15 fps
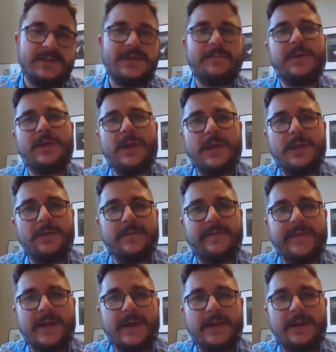something that you'll
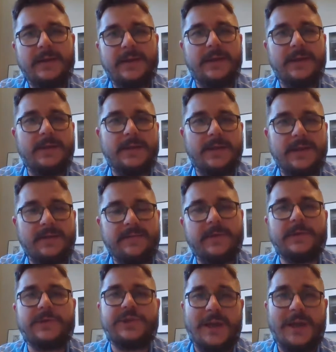find in the
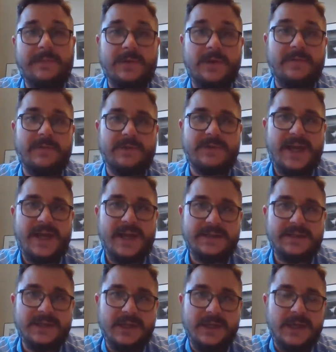first chapter of your
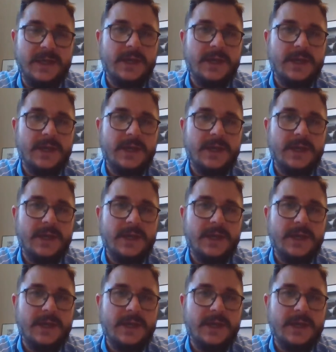text,